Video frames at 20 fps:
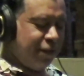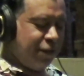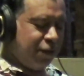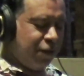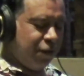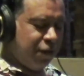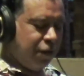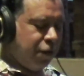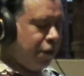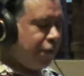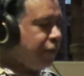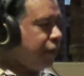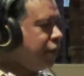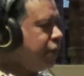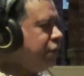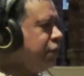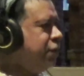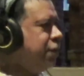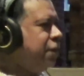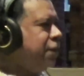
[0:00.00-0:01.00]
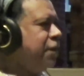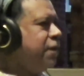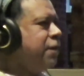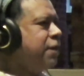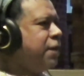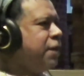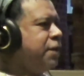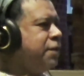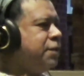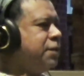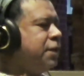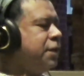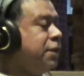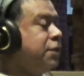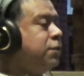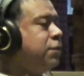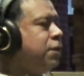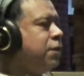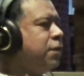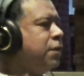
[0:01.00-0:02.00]
It started off at INTAR as the
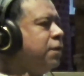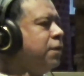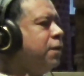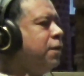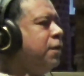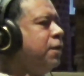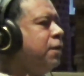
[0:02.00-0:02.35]
INTAR